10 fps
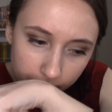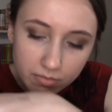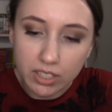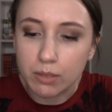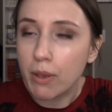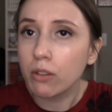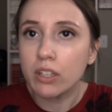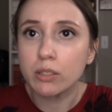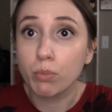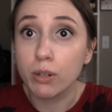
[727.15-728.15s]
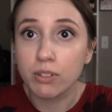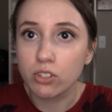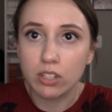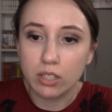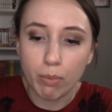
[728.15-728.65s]
the smell has pretty much
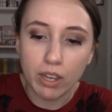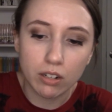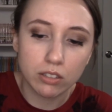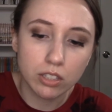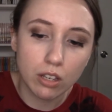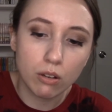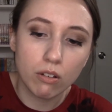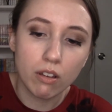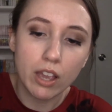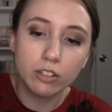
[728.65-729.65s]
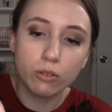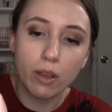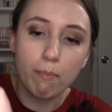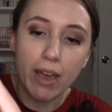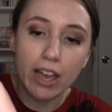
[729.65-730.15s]
dissipated, so I don't
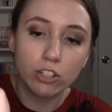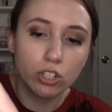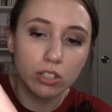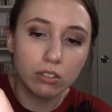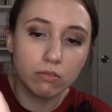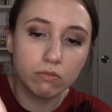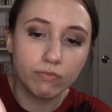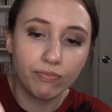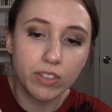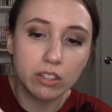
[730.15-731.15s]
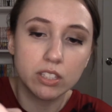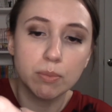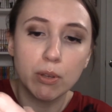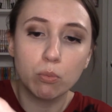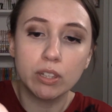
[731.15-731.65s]
imagine that the
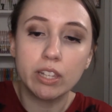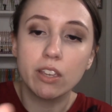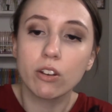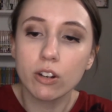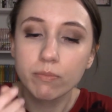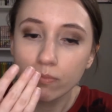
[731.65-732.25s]
smell would linger